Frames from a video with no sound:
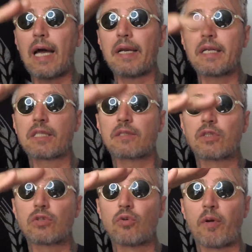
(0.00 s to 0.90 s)
liner is
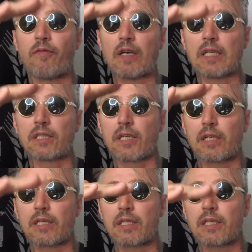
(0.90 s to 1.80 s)
super fast, like
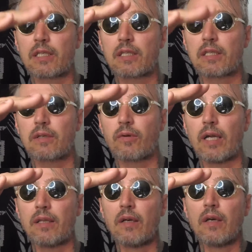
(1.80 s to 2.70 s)

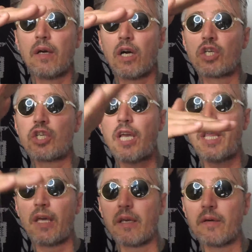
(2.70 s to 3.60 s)
right? A
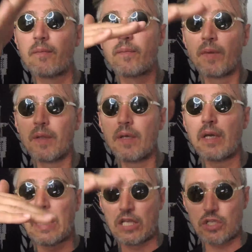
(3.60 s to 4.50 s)
shading
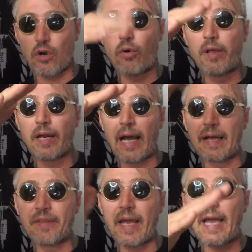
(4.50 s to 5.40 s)
is slower
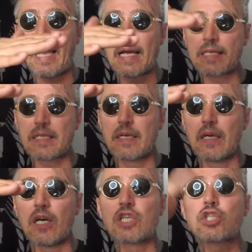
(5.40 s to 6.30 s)
and it has
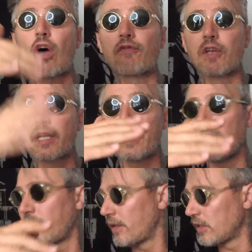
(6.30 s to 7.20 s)
a softer
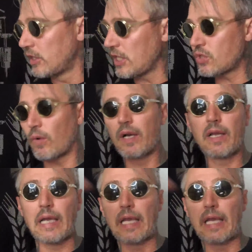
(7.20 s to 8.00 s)
kick. This one